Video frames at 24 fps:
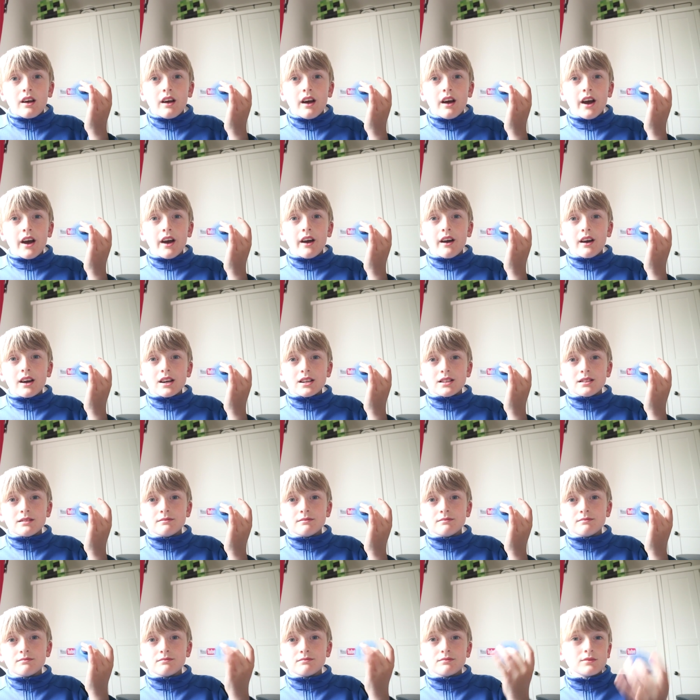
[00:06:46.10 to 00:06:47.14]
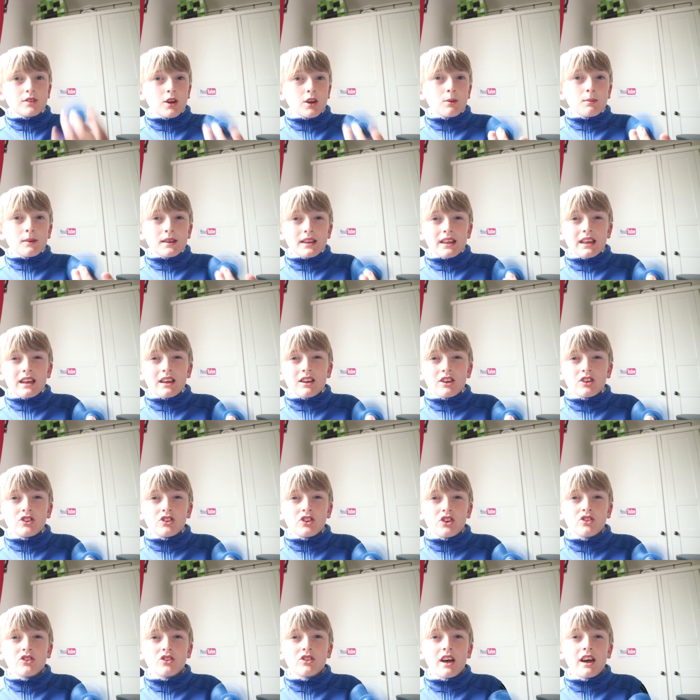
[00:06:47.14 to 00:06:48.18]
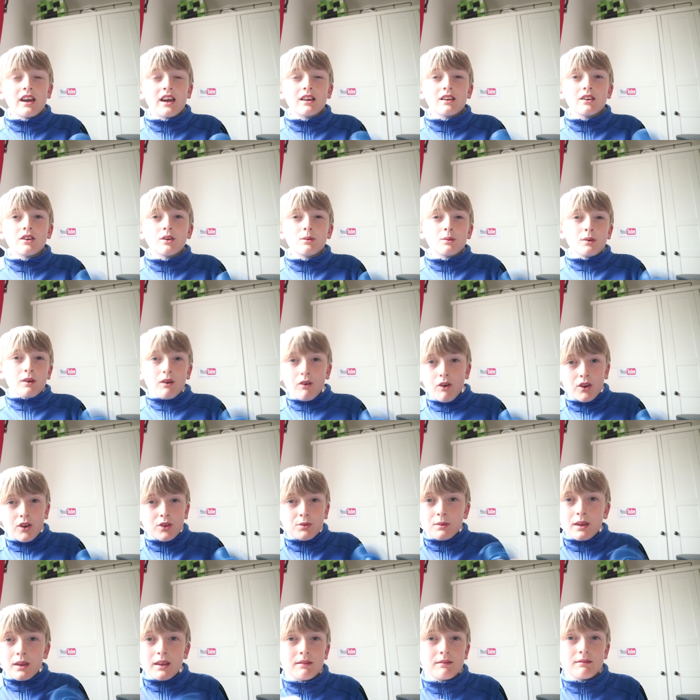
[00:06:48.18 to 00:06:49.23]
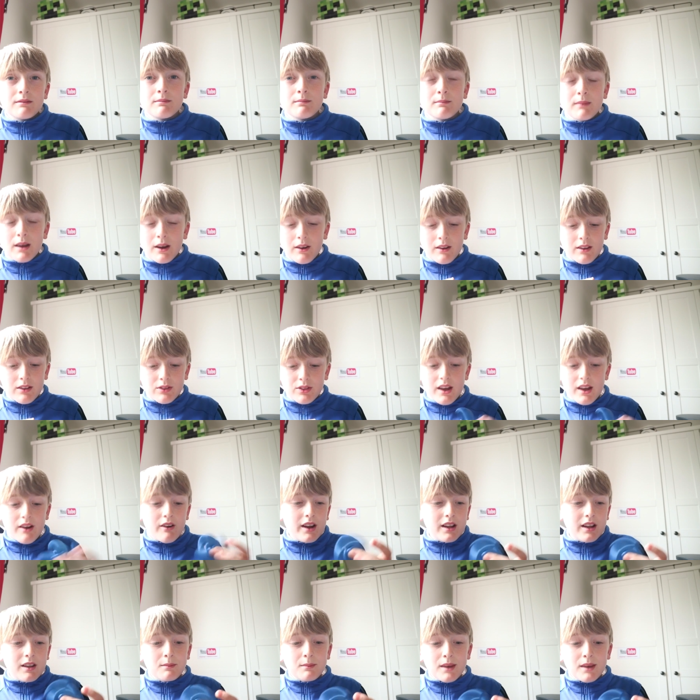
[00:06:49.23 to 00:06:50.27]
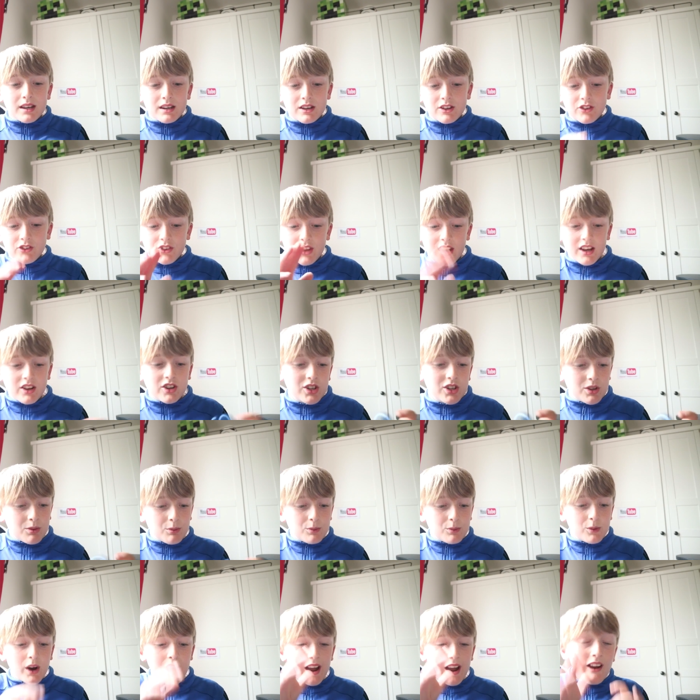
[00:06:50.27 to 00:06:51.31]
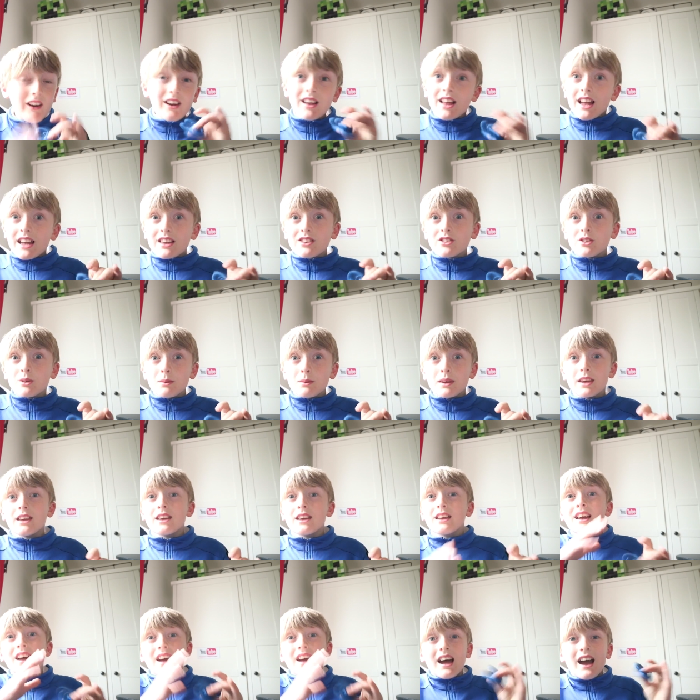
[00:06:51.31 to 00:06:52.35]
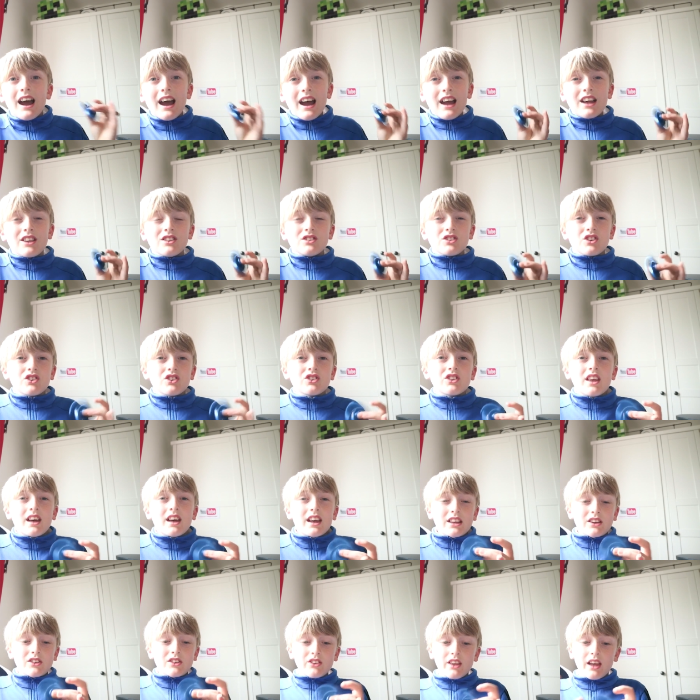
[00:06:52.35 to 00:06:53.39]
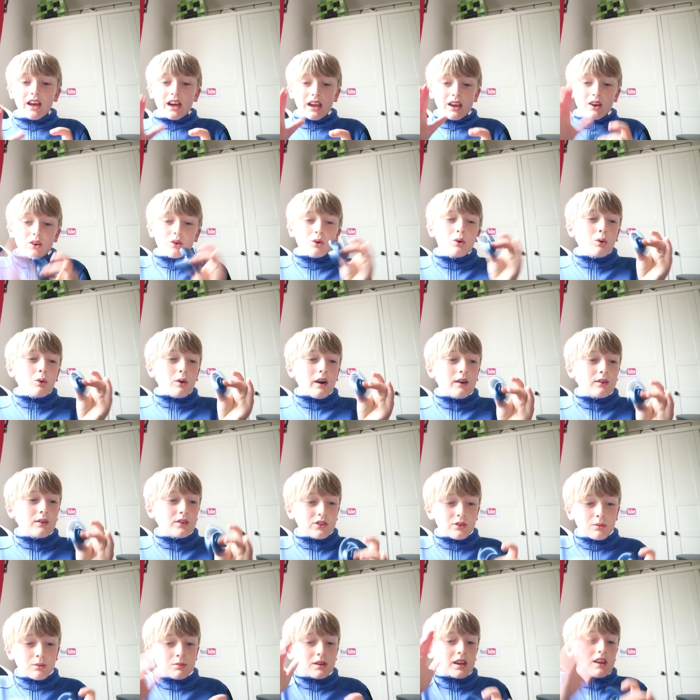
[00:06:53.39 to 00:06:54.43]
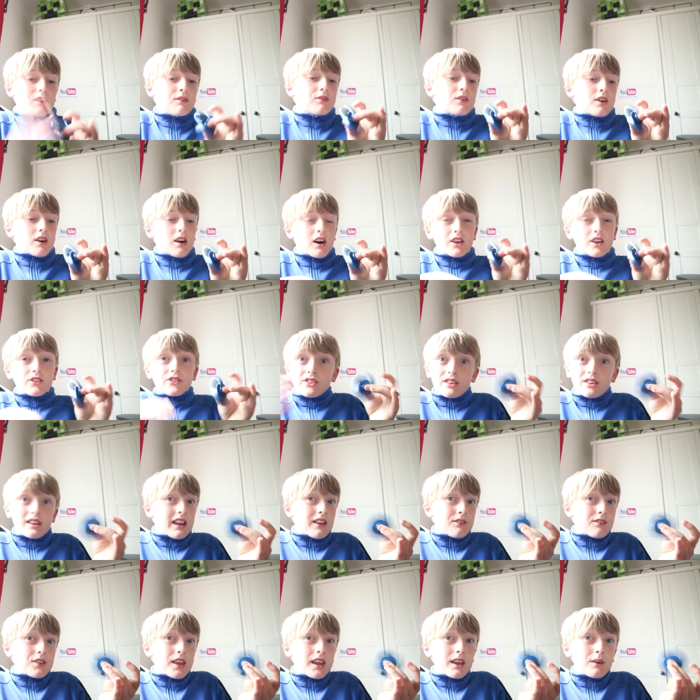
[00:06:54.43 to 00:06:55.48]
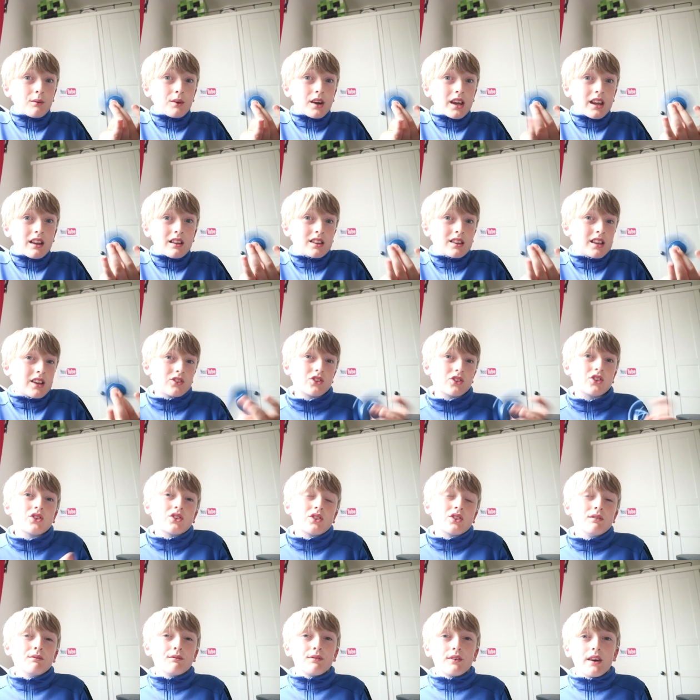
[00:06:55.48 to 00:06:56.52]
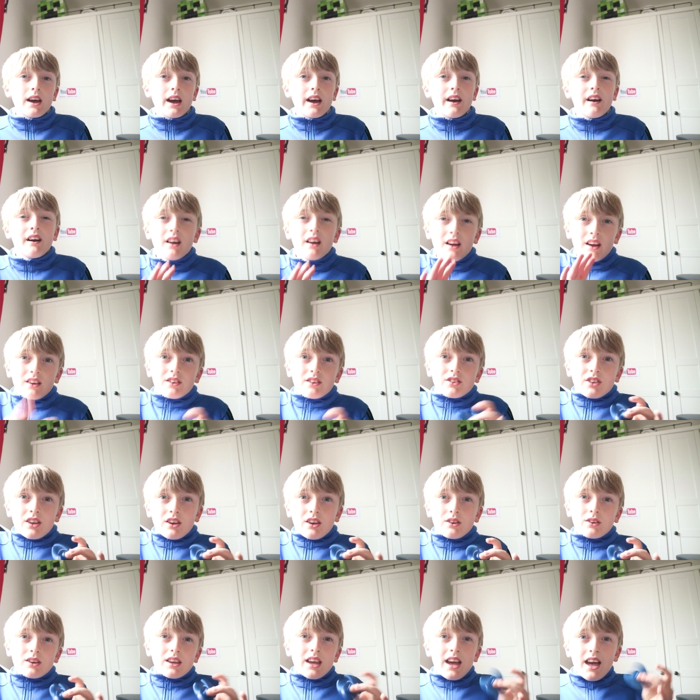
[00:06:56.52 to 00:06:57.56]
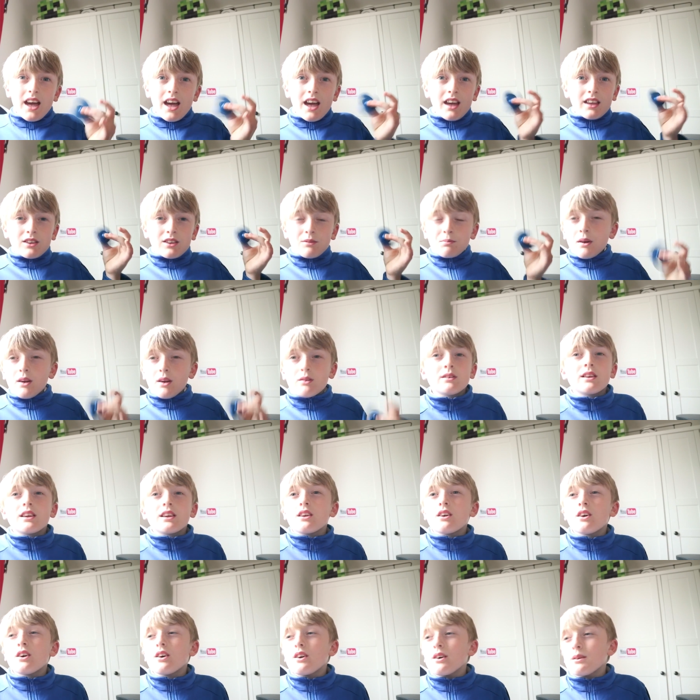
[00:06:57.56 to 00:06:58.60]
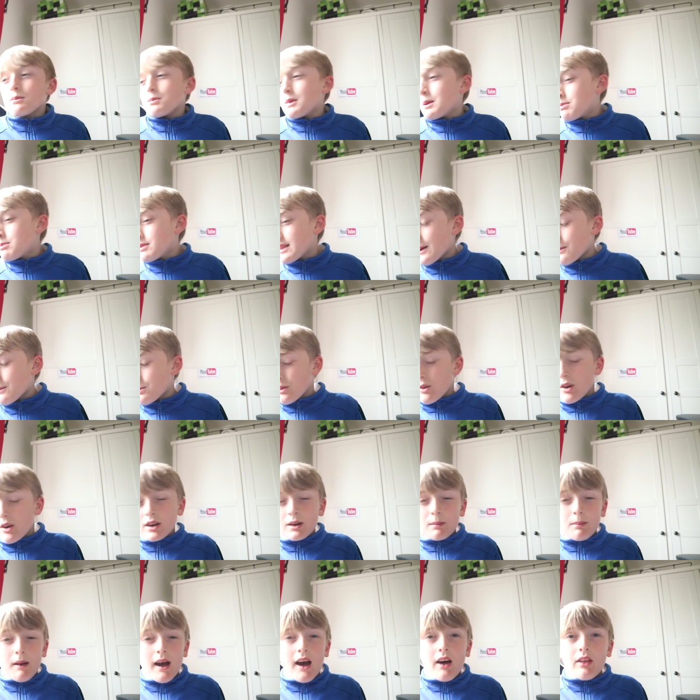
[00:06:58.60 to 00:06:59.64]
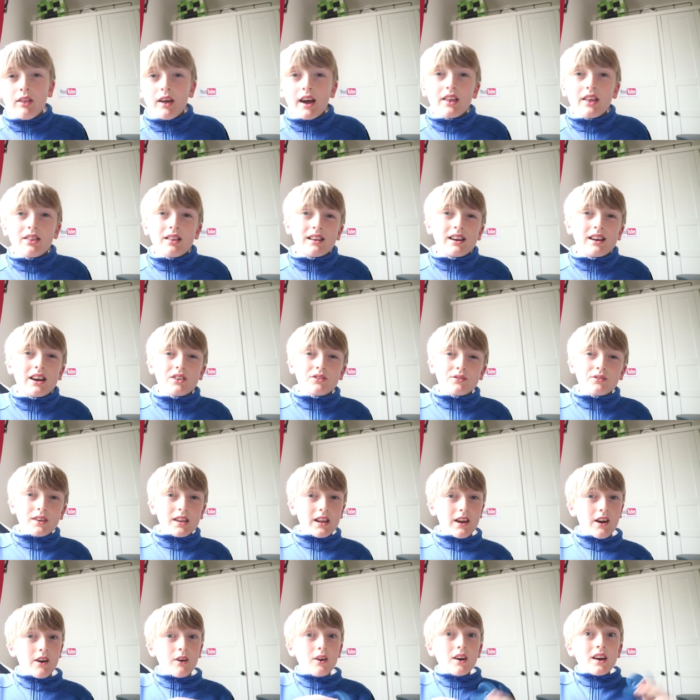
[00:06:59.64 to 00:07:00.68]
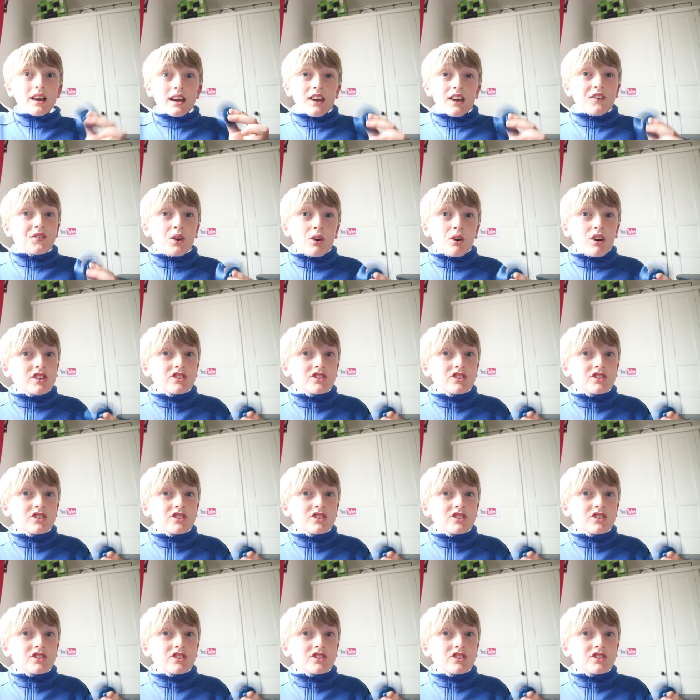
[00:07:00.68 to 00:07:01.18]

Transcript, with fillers: um, nobody can just like come across me in my, their recommended section where I like to be and just like say, oh, I want some gift cards. And if they win, that's just unfair. So yeah, you probably heard me blabber on about that in the last video. If you